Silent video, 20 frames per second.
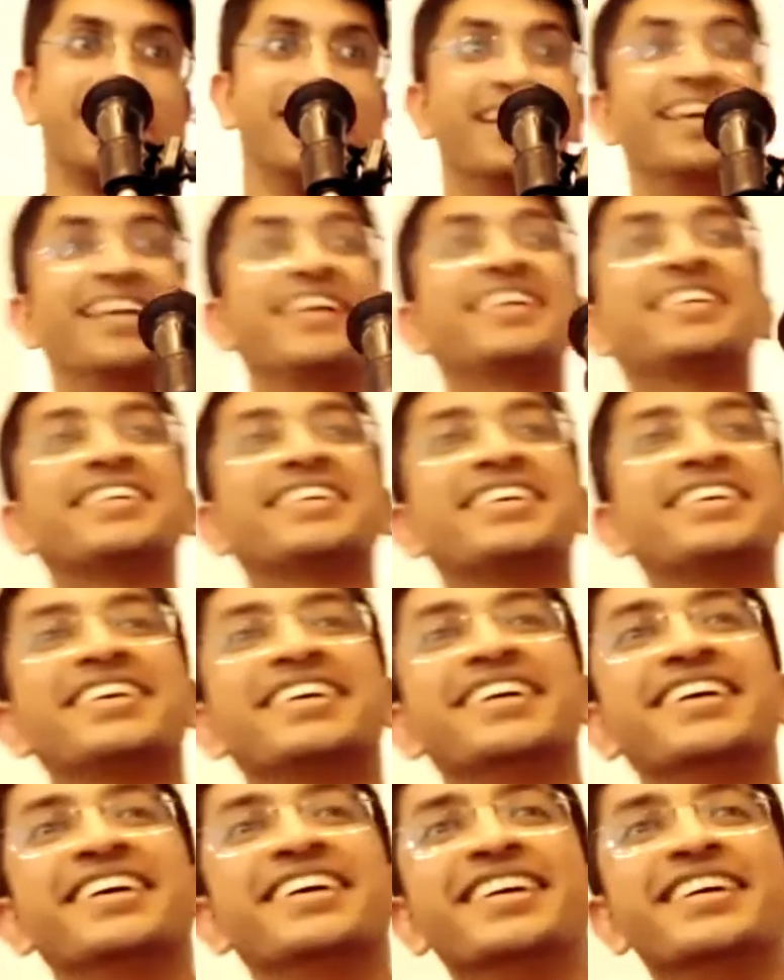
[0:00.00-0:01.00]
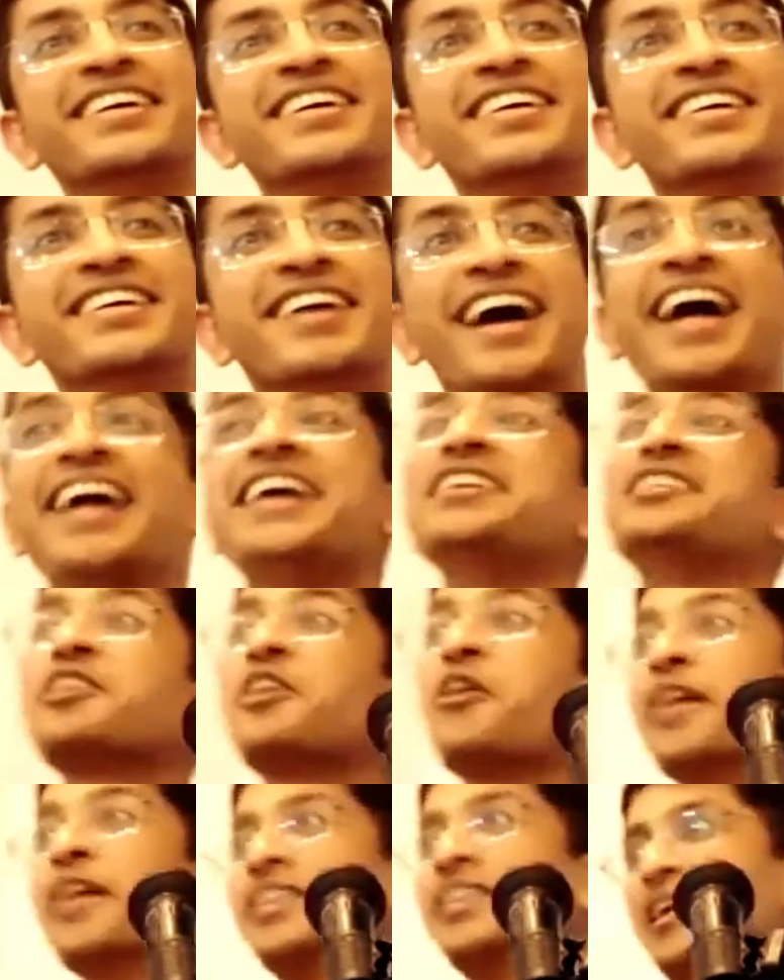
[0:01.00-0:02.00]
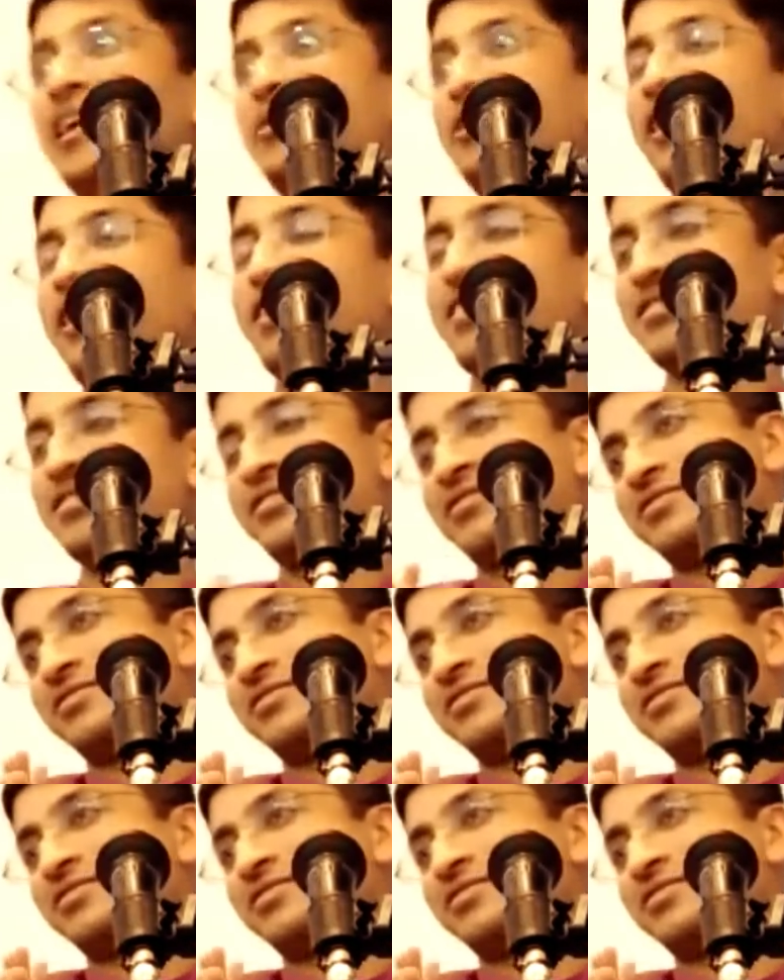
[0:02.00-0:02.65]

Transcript: Huh? And throw in Yamuna.